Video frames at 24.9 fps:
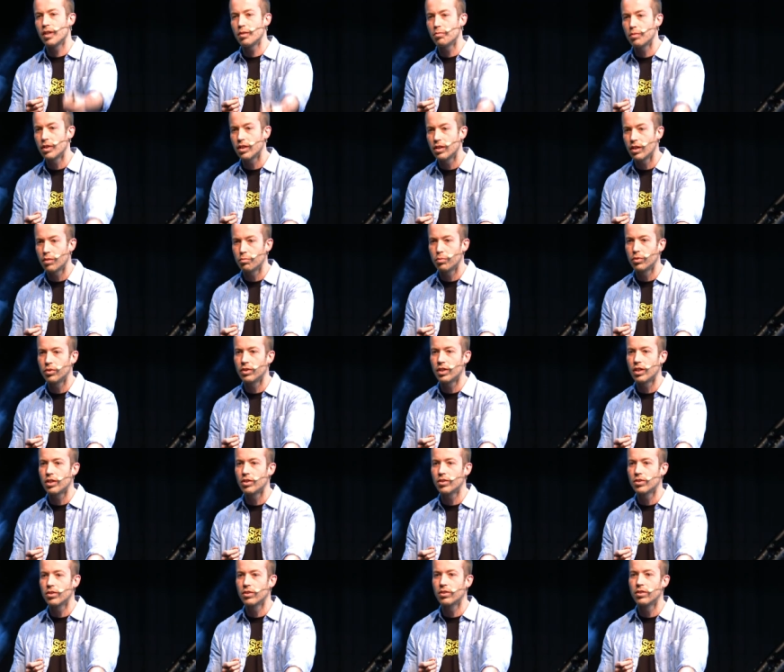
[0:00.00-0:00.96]
bad
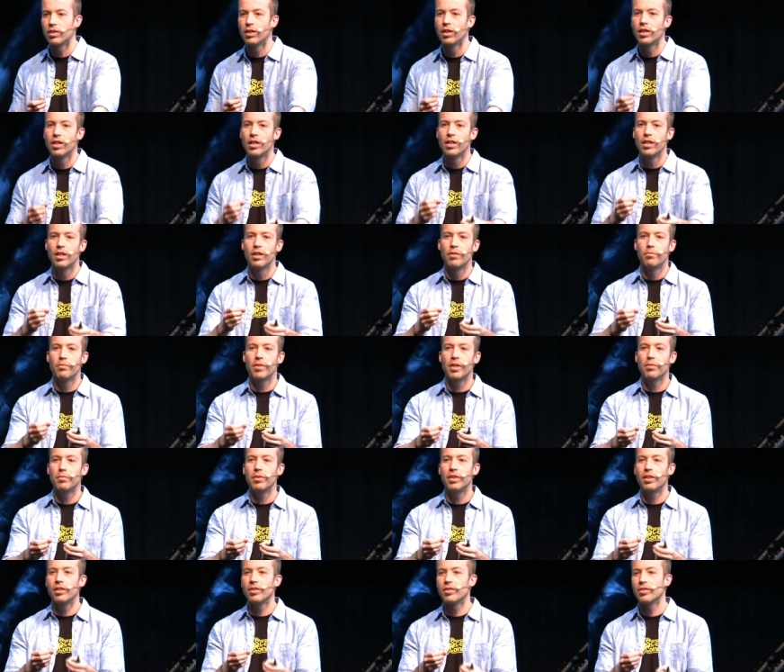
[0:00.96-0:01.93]
reputation.
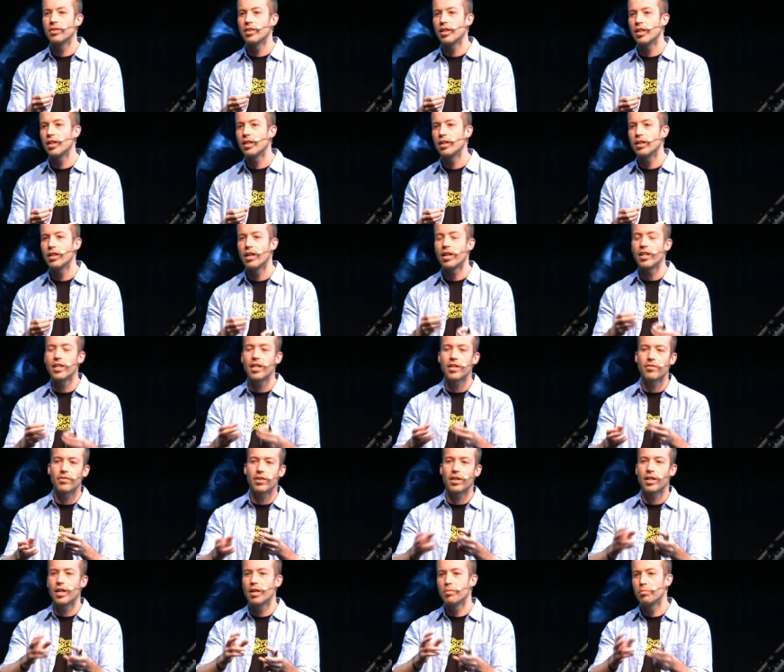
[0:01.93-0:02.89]
Maybe he's saying, I
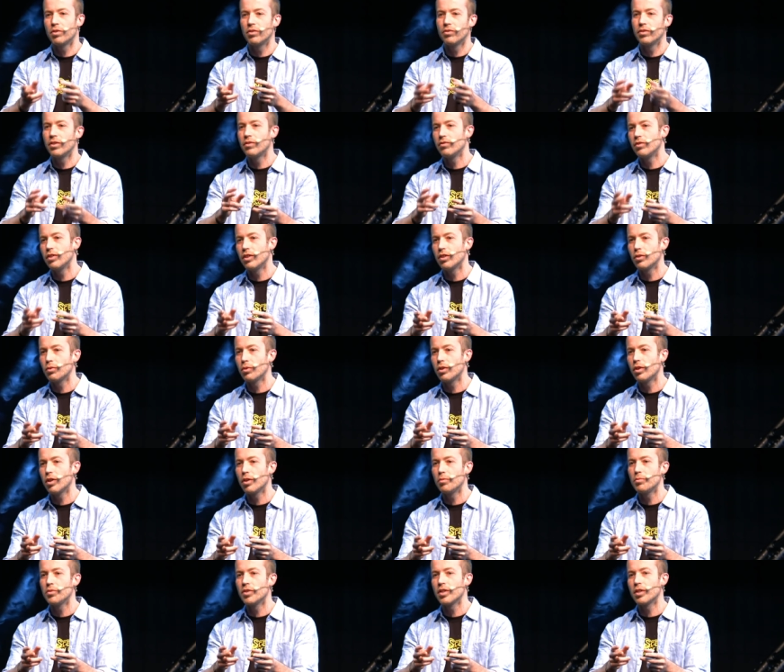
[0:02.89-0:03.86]
have a couple of the
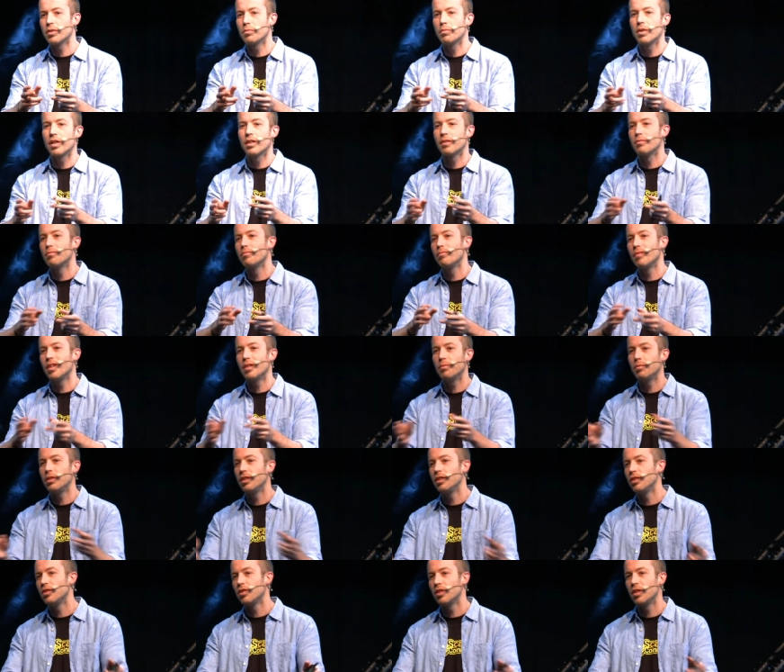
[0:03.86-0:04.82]
virtual objects, but
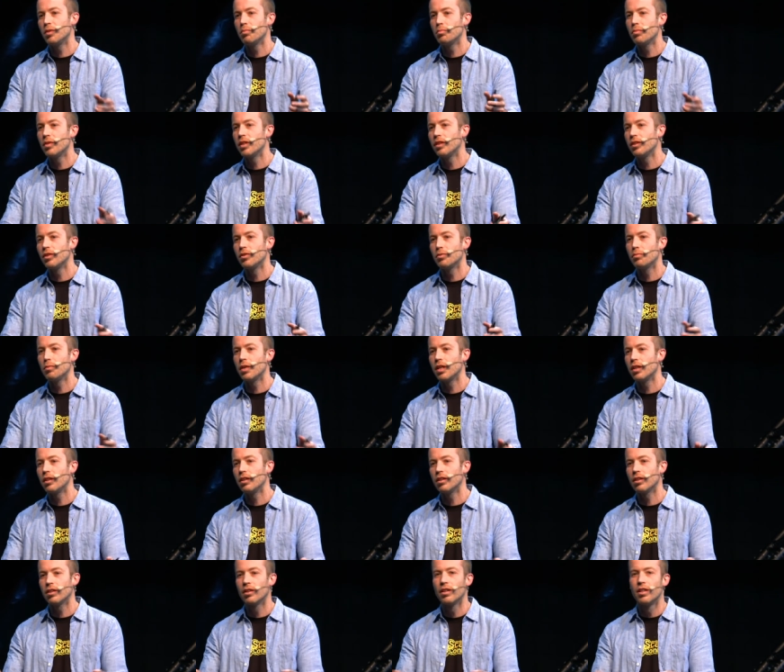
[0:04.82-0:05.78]
maybe the shipment is
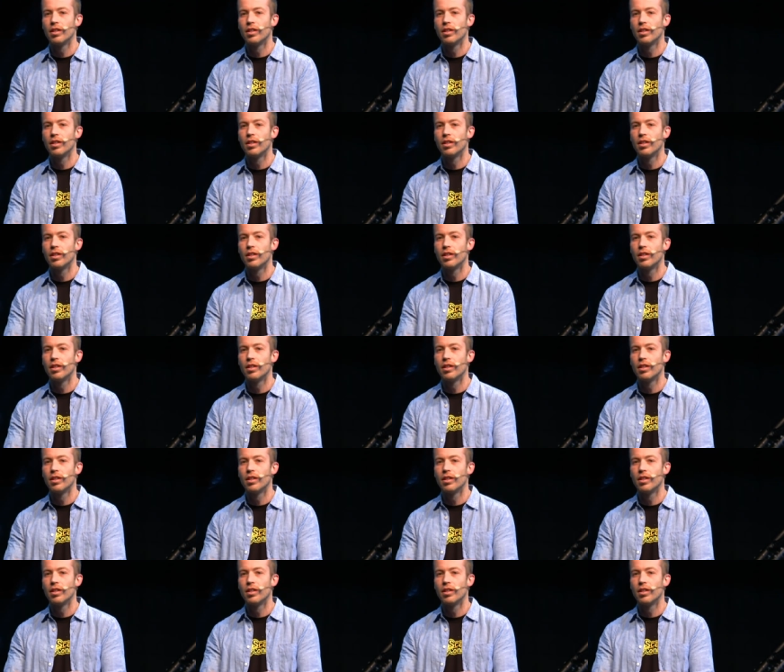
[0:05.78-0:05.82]
made